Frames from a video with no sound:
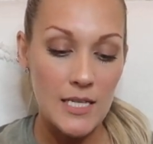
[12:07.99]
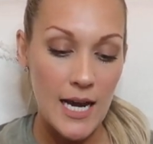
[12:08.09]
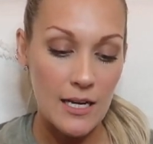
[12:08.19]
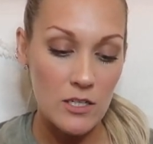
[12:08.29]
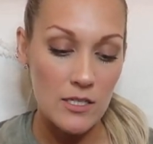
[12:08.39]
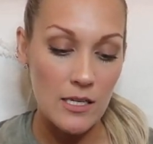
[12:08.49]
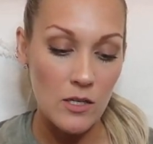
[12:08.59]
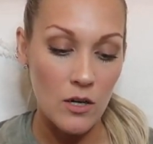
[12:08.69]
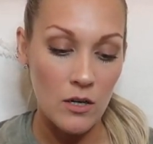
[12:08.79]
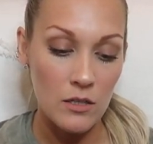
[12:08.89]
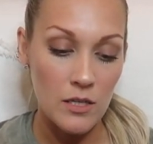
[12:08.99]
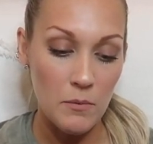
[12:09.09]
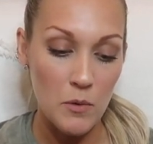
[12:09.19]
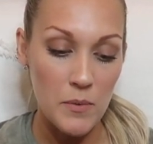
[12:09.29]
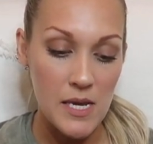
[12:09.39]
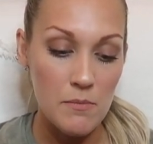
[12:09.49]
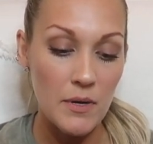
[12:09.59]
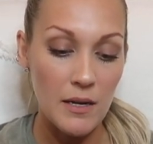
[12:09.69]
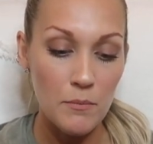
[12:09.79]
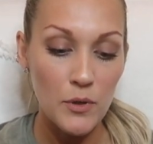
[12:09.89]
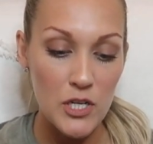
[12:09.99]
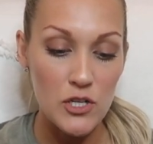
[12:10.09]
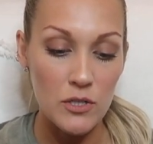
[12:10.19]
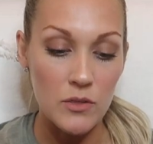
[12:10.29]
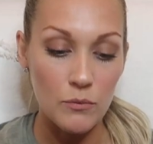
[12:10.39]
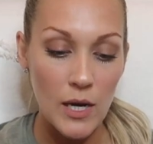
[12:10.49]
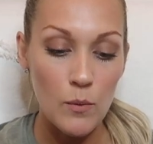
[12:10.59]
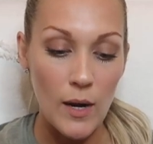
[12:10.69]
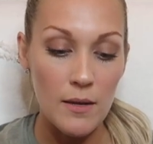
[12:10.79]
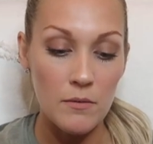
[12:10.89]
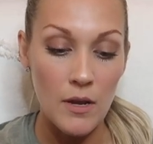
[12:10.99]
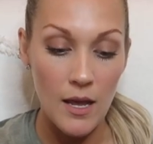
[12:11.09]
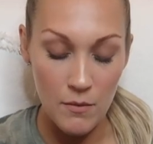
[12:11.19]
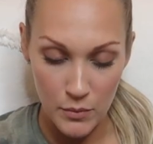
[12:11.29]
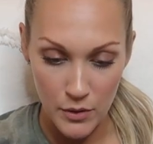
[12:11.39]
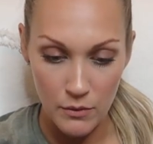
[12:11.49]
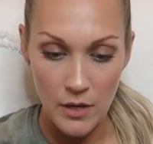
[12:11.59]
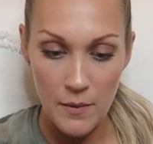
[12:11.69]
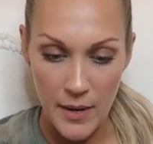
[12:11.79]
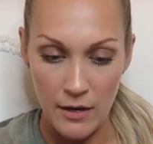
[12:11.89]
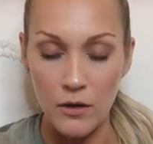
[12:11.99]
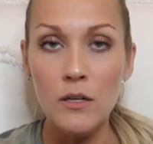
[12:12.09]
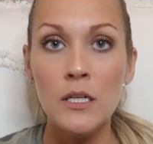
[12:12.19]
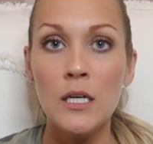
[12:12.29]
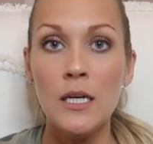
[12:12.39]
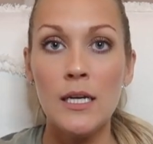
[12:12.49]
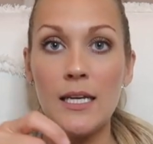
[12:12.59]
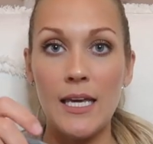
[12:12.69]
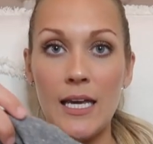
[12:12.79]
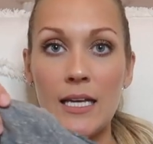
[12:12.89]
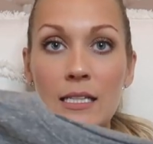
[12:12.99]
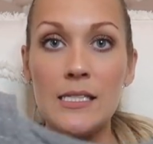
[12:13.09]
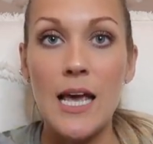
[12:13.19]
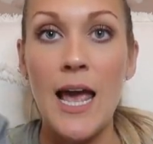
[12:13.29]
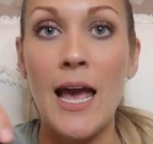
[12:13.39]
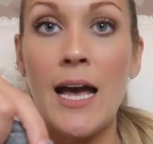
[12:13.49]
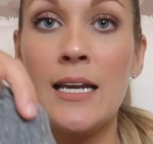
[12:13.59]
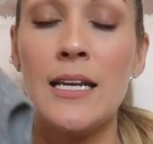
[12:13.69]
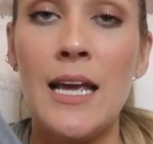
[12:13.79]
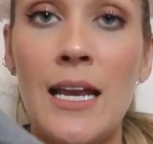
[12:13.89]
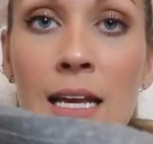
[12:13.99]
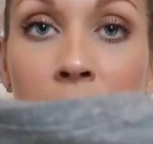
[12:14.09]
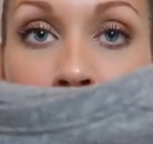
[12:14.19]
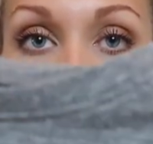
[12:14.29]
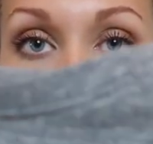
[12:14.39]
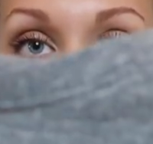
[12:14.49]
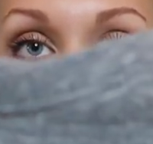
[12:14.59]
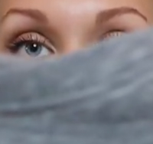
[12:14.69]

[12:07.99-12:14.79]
The tag just says RWB, but I'm pretty sure it's red, white, and blue apparel kids. And it is this